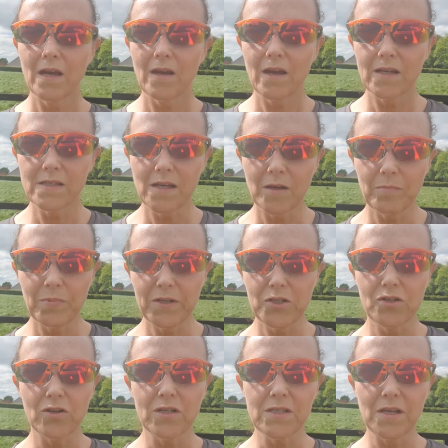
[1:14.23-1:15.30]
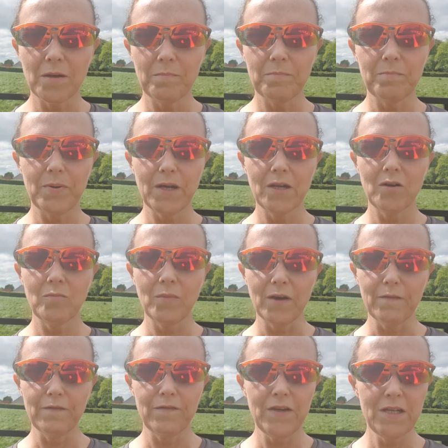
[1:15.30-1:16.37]
as I'm picking up my
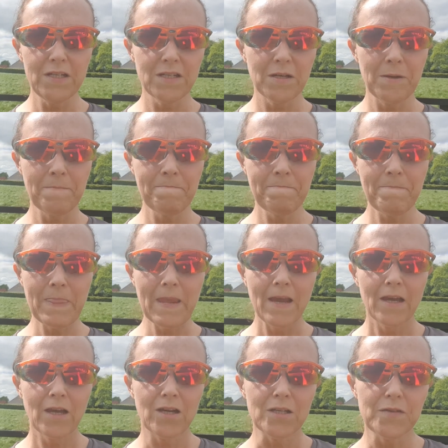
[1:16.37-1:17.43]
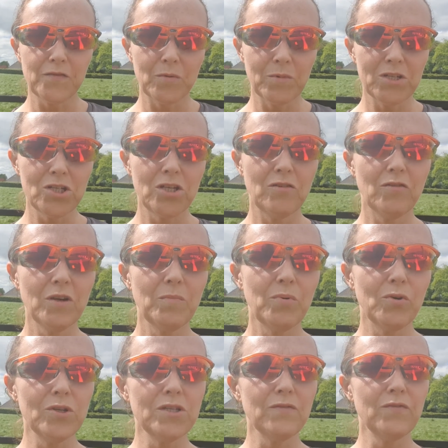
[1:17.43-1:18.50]
feet, because from a chi running
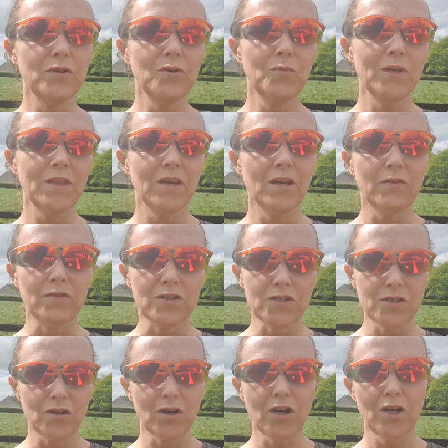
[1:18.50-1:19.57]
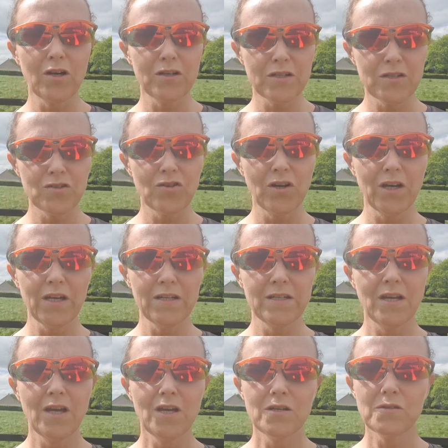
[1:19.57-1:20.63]
point of view, we think of a circular stride.
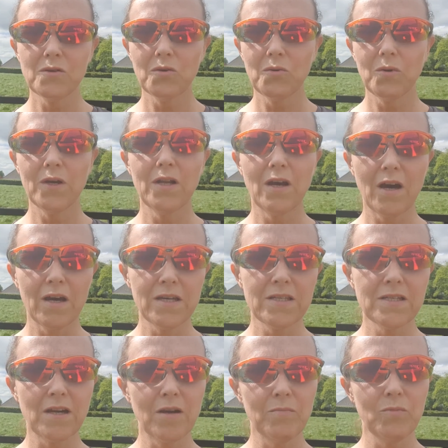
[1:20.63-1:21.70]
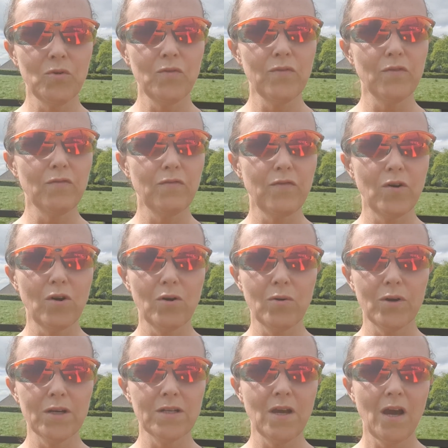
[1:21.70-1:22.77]
So when I start moving
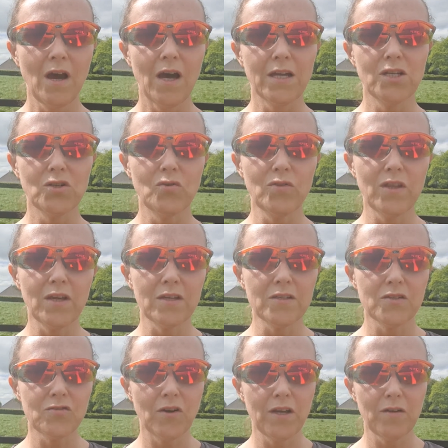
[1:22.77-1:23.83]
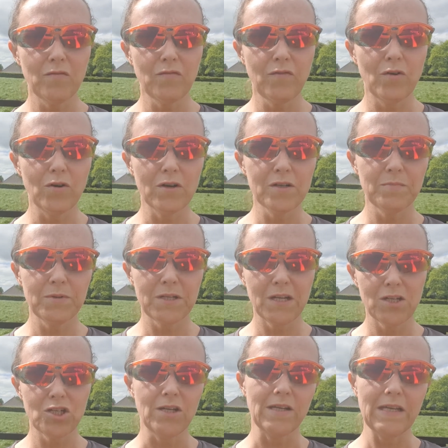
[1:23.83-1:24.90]
forward, I don't think of striding forward,
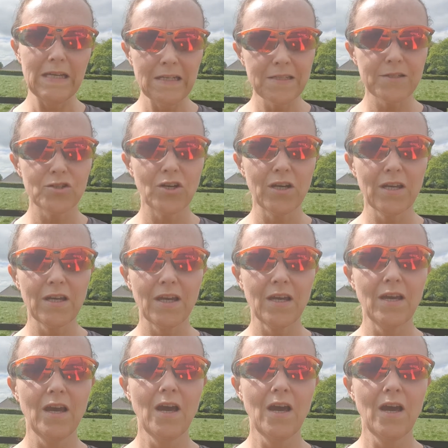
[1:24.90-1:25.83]
potentially heel striking.